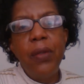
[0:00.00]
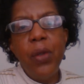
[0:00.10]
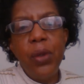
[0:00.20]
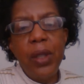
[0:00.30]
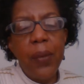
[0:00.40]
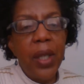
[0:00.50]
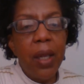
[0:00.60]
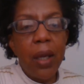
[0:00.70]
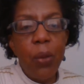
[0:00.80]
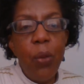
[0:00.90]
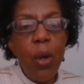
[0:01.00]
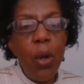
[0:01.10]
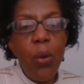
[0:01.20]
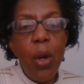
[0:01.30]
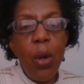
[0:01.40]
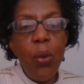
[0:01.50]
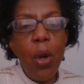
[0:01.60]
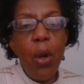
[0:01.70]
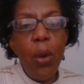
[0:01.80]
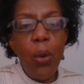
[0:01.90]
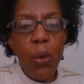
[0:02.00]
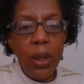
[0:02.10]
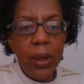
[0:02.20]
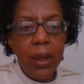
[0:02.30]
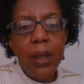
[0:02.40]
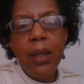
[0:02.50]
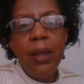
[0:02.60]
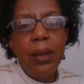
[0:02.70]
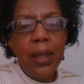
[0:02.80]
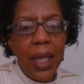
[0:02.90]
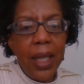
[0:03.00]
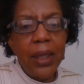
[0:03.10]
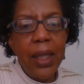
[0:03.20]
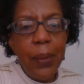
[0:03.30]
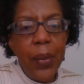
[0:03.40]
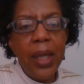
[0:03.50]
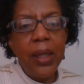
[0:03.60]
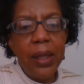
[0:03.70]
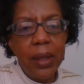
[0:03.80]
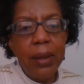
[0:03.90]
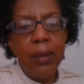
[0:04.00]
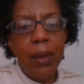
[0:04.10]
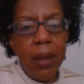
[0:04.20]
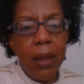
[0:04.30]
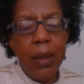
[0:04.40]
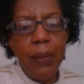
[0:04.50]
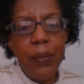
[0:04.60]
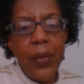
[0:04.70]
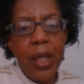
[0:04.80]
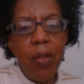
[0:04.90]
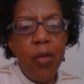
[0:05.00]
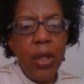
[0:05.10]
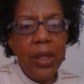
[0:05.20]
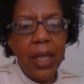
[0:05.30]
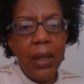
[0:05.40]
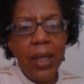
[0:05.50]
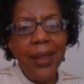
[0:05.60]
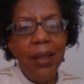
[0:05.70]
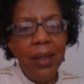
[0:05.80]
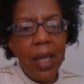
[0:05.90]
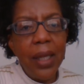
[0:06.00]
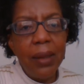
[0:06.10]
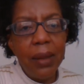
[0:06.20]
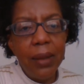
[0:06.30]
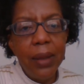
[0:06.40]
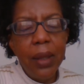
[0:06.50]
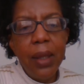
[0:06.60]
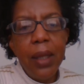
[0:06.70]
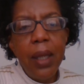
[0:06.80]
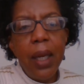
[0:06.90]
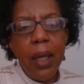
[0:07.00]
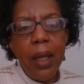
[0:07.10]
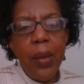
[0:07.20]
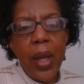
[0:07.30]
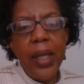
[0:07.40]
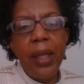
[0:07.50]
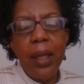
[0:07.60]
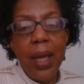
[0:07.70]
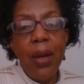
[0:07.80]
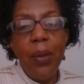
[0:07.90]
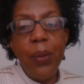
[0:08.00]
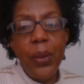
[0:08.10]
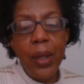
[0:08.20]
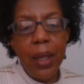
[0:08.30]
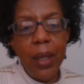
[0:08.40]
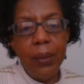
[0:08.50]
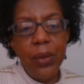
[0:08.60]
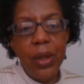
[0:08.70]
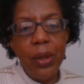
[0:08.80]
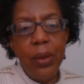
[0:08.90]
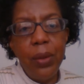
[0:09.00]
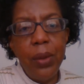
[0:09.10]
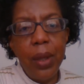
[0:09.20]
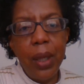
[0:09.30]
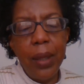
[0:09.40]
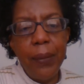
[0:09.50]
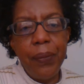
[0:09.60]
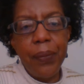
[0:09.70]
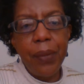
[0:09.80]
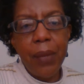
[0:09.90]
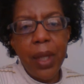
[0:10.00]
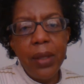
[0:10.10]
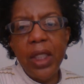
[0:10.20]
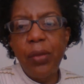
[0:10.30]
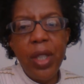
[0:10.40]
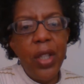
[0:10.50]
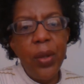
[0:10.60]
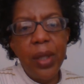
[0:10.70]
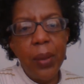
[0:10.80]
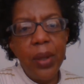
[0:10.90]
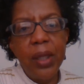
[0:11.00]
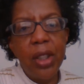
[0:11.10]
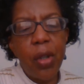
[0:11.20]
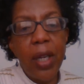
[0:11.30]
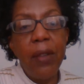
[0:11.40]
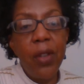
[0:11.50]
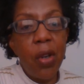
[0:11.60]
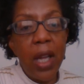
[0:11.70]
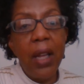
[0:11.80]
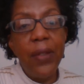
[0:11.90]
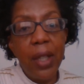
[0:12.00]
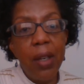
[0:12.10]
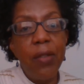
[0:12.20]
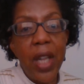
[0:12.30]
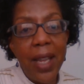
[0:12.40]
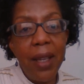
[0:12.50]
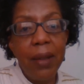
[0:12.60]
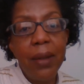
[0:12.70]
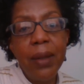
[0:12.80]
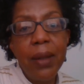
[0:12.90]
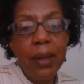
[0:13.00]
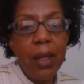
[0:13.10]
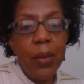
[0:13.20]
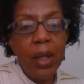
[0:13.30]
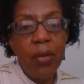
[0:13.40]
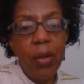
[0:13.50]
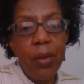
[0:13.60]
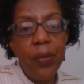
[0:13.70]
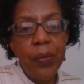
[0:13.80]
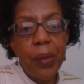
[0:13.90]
For something like woo woo woo, that actually makes your voice sound a little lighter, and it can help to just reduce some of the strain of not having enough air coming through.